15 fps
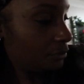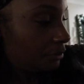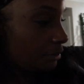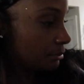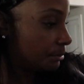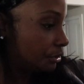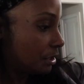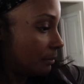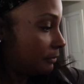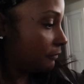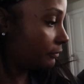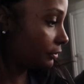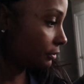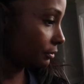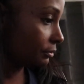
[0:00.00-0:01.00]
Christmas shopping
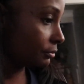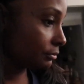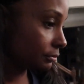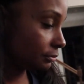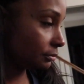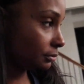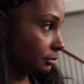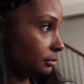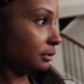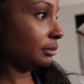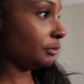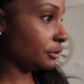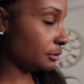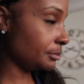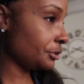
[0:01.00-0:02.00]
for who? Who
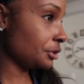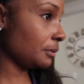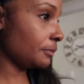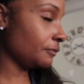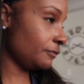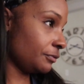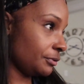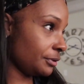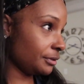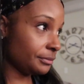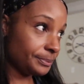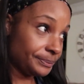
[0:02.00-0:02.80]
I'm Christmas shopping for?